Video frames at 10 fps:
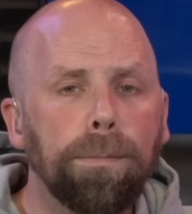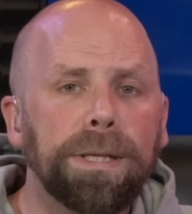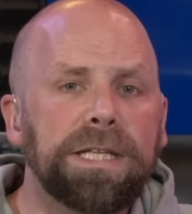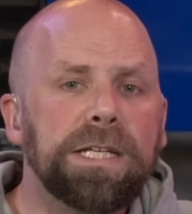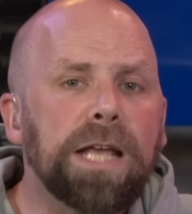
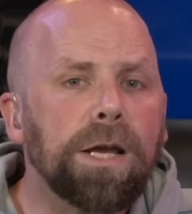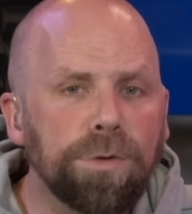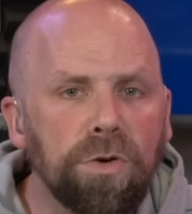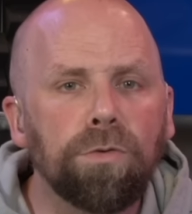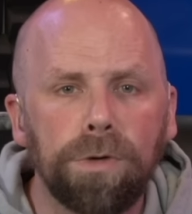But these guys were
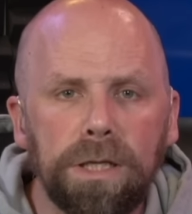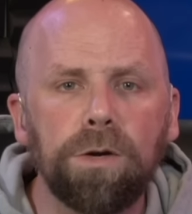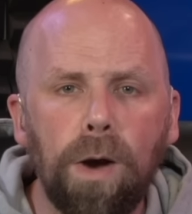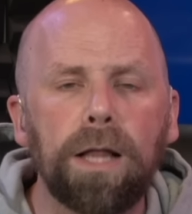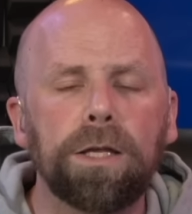doing really
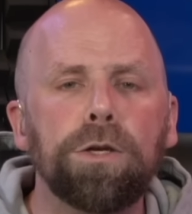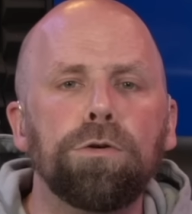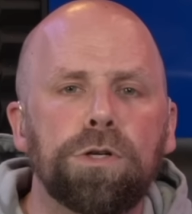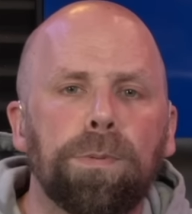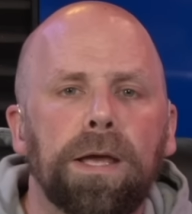well in
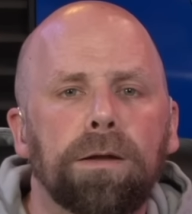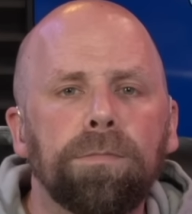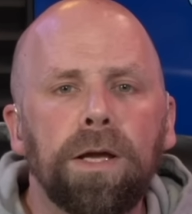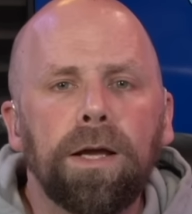New Japan.